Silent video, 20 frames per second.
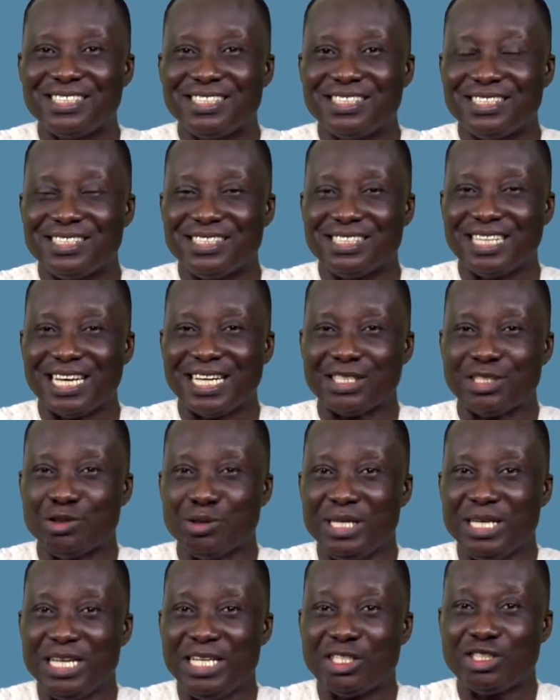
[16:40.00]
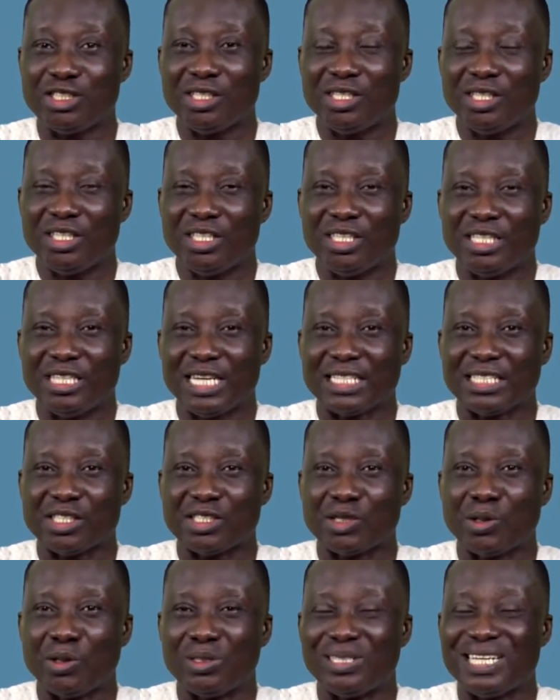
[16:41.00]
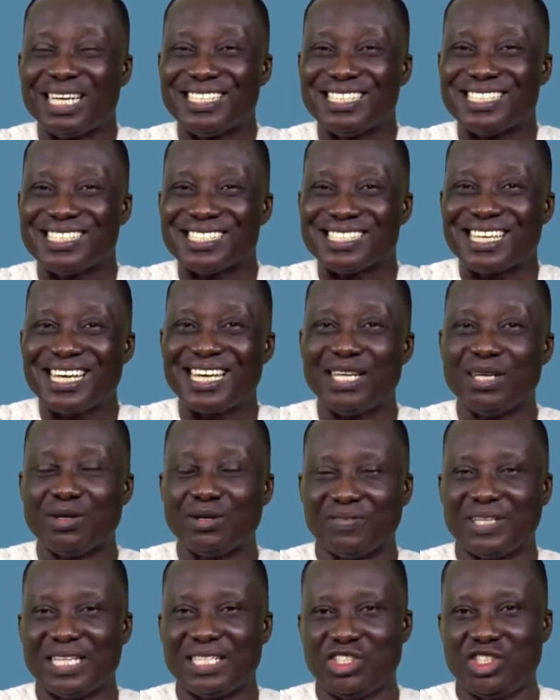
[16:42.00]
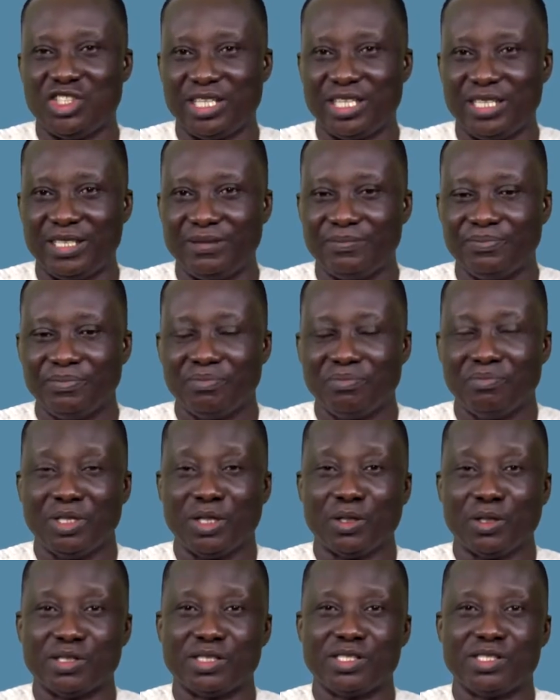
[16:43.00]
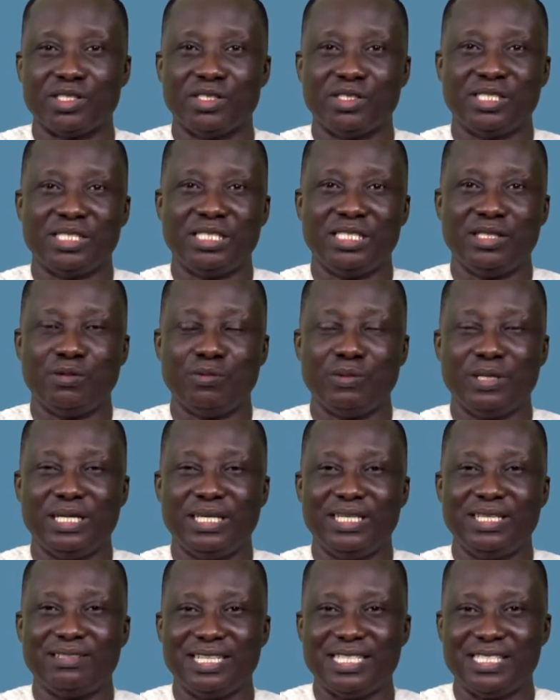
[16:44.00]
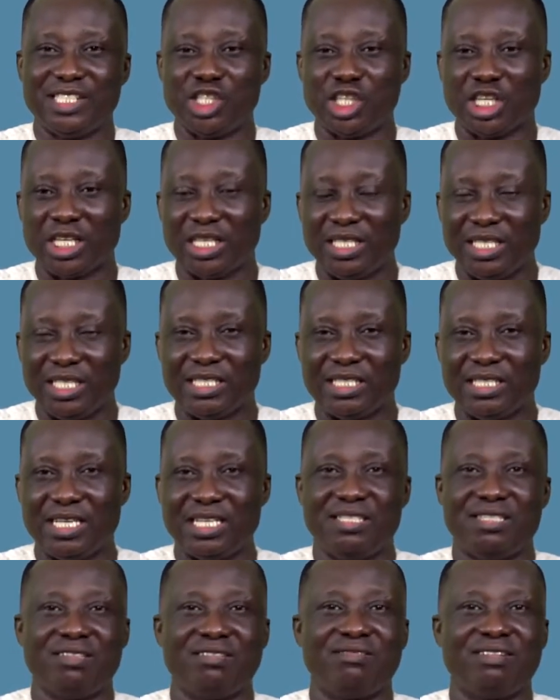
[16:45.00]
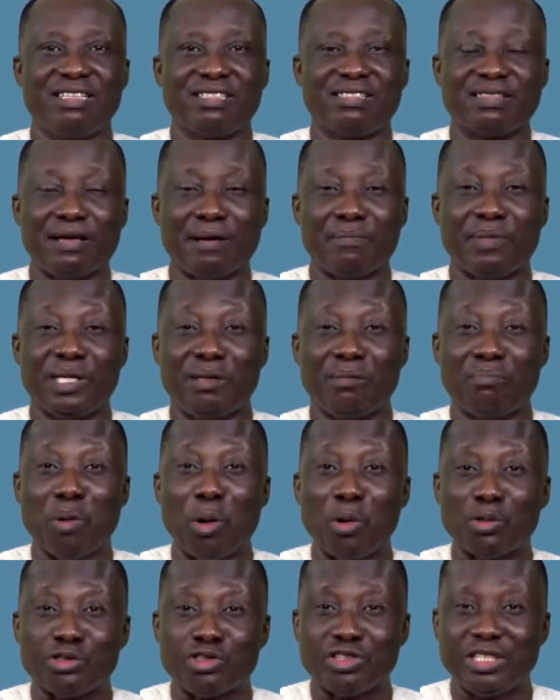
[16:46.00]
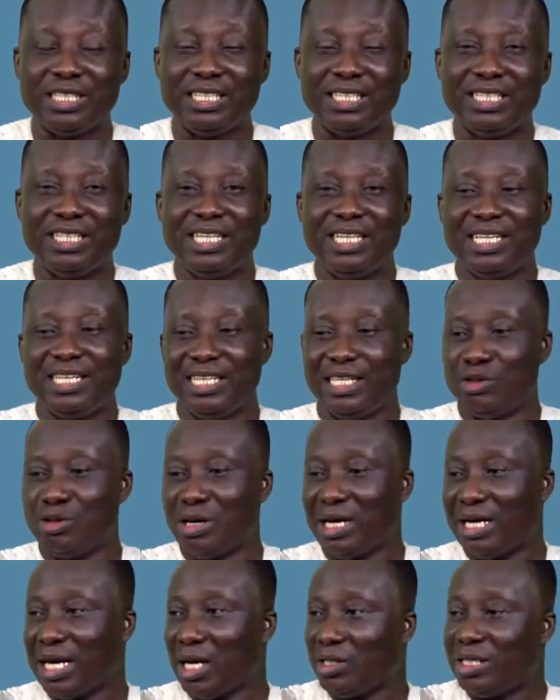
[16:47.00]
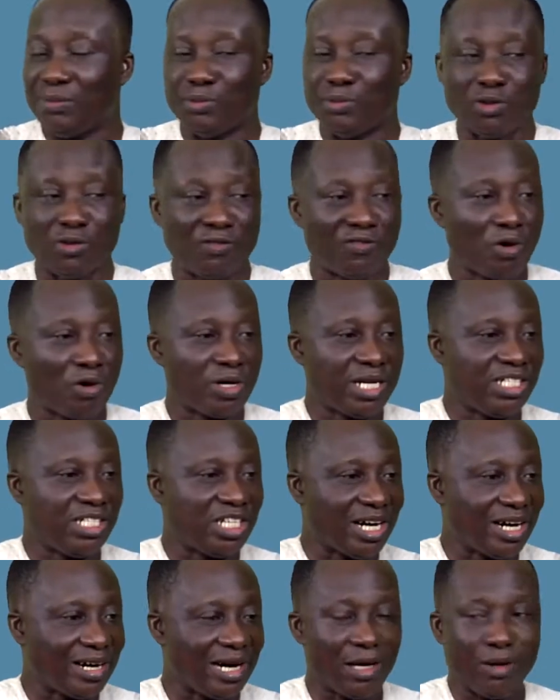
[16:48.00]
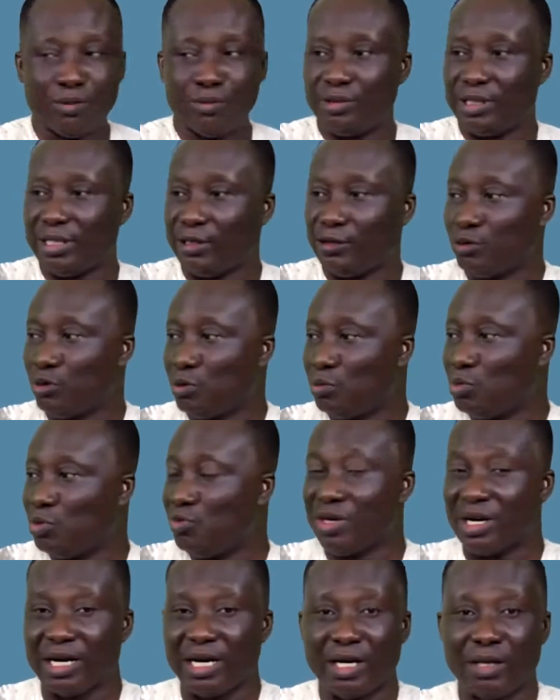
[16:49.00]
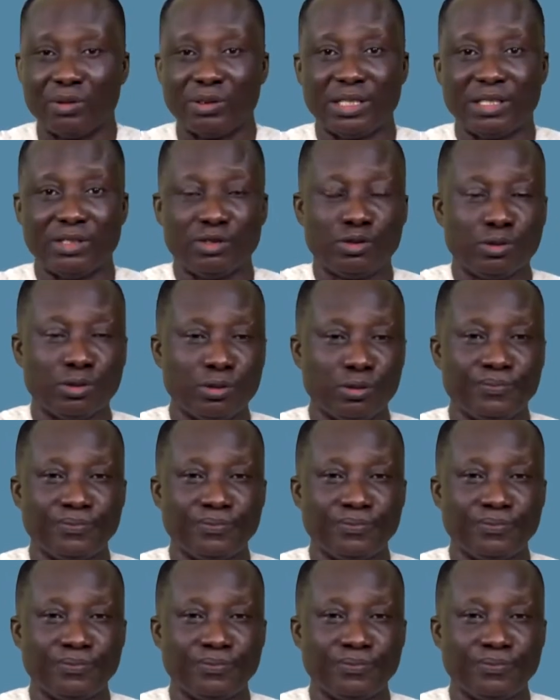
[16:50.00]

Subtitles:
that you eat that is under the skin of that chicken. Because you see, the way they raise chicken these days, they raise them in the poultry, they don't allow them to forage around and to move around and to